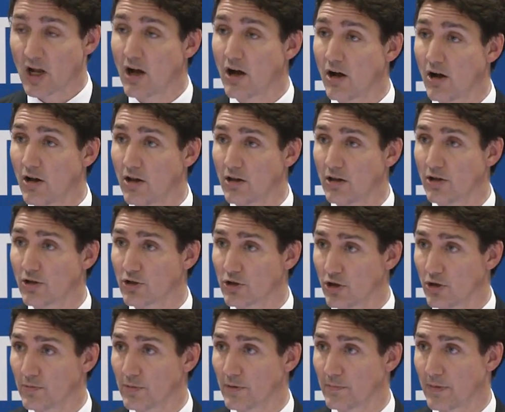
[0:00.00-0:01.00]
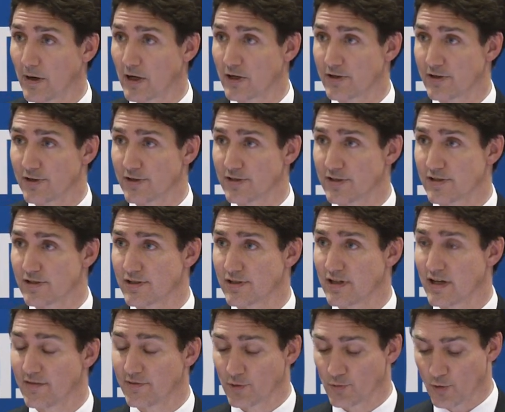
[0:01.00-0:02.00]
All global partners
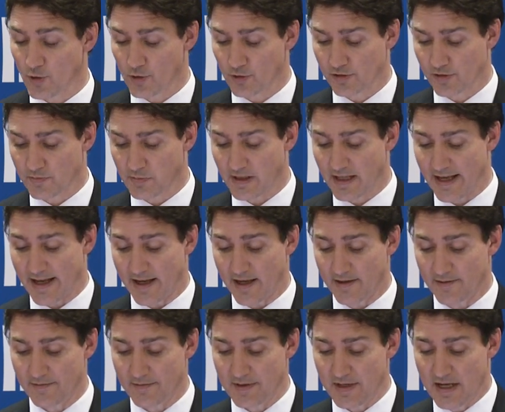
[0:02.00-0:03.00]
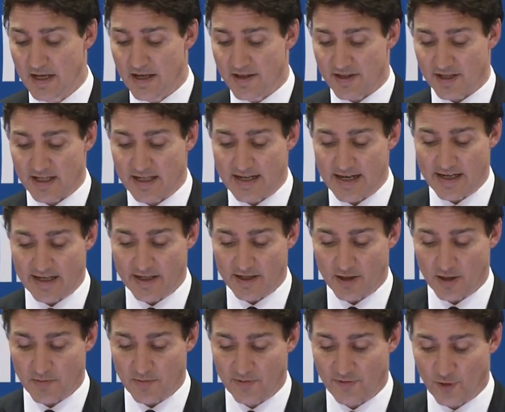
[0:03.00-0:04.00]
have a role to play. The Canadian
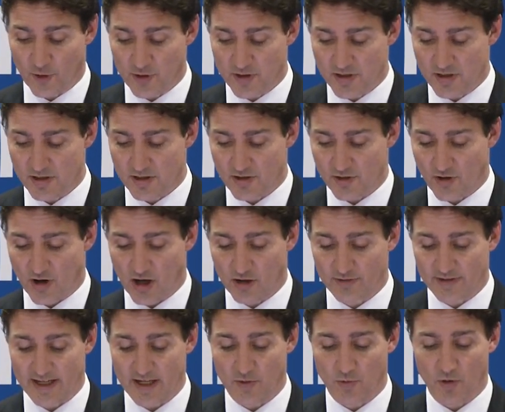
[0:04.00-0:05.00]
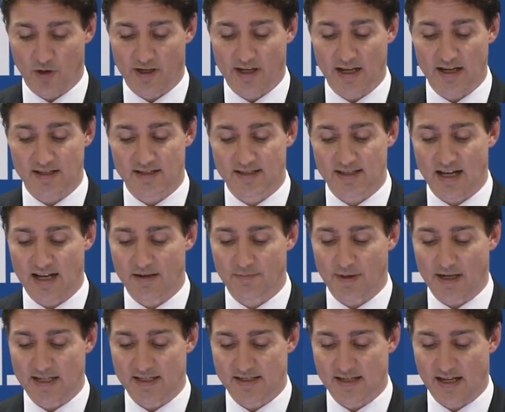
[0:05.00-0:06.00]
Armed Forces are already working side
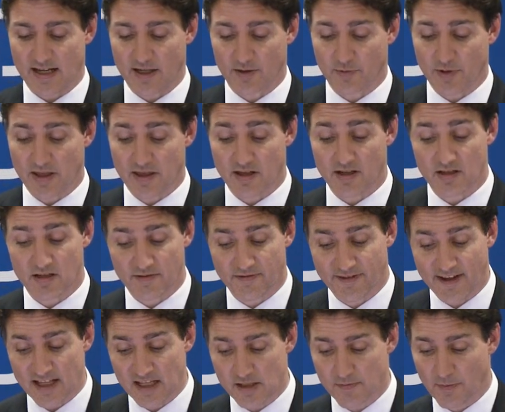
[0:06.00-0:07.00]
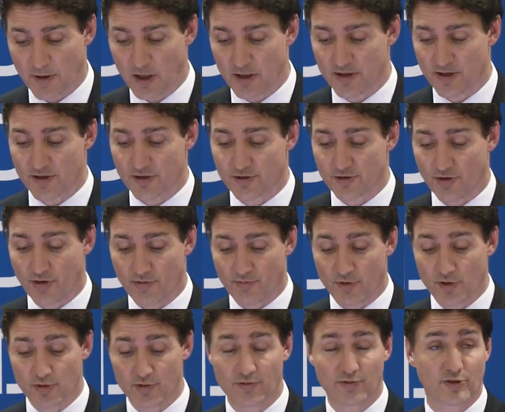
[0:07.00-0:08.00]
by side with defense partners
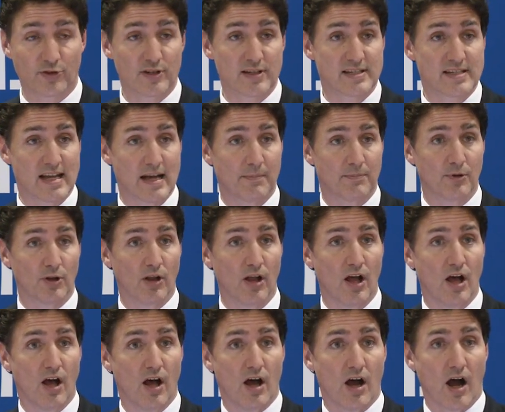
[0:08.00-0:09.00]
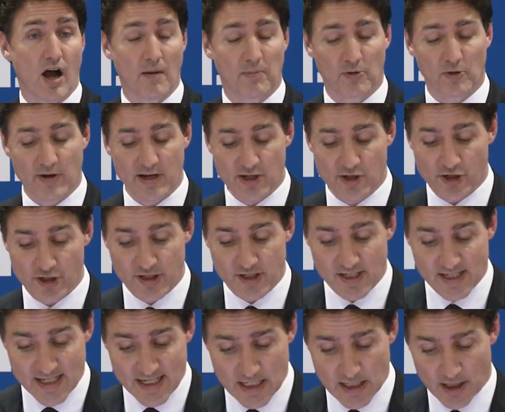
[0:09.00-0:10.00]
through, for example, Operation
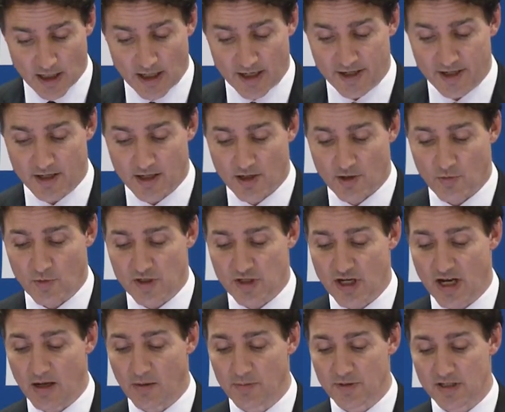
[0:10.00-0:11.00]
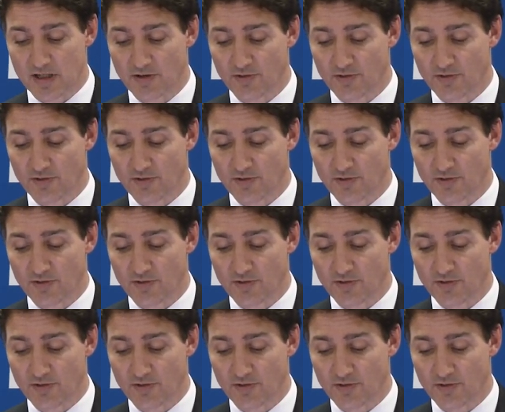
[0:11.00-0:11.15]
NEON, which helps